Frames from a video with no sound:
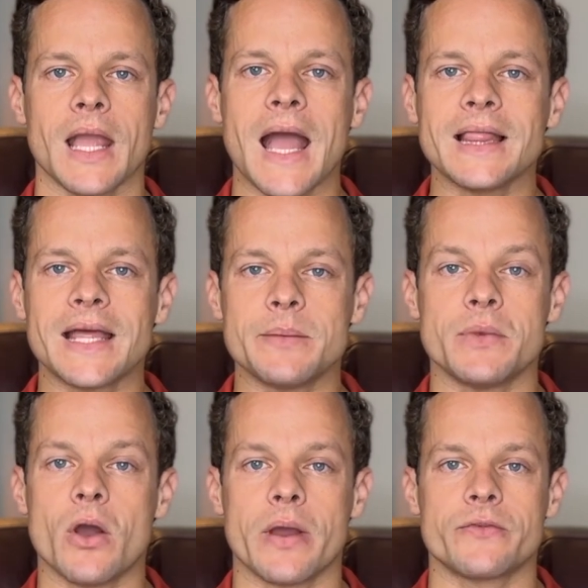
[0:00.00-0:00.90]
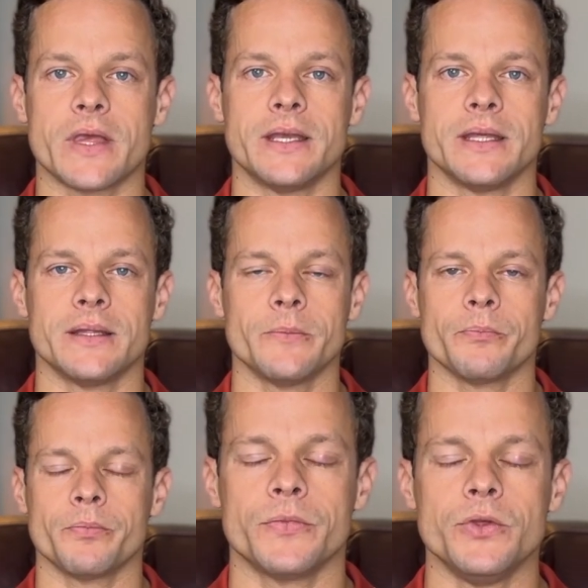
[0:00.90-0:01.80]
I let him know, I said,
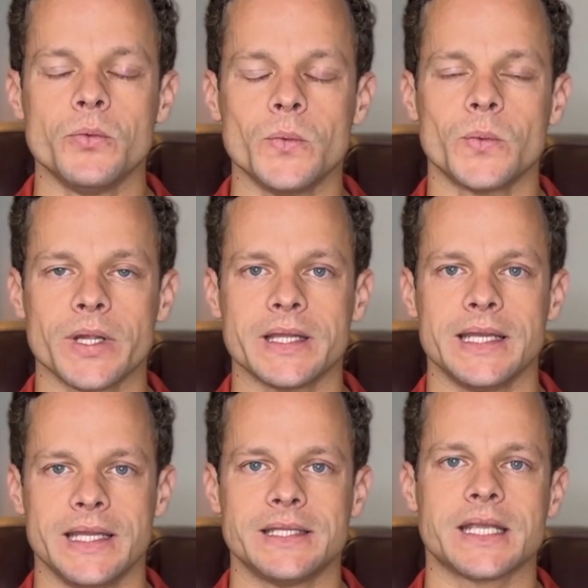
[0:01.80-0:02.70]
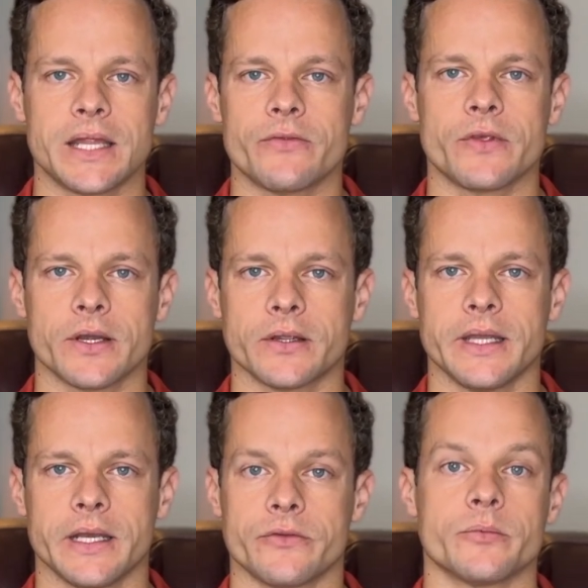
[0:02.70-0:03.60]
you really need to consider
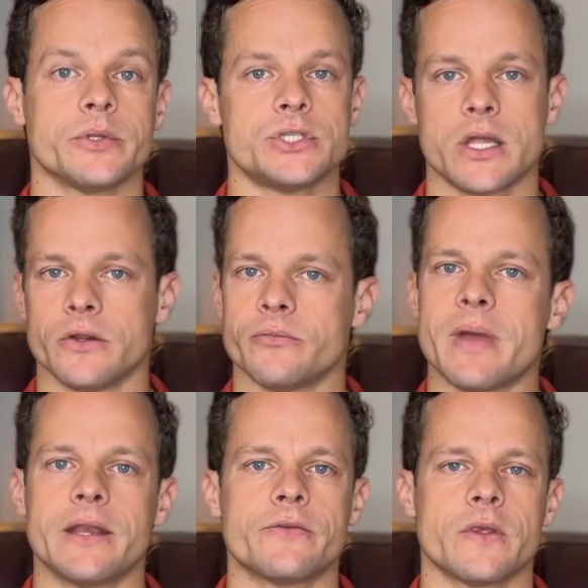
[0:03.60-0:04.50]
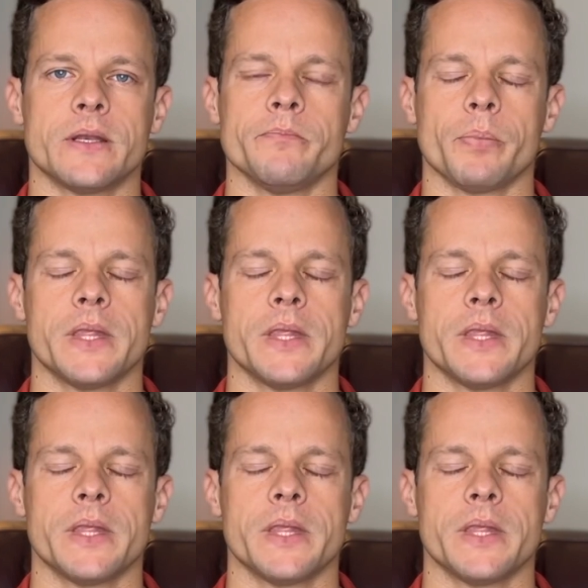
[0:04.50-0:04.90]
getting some regenerative medicine.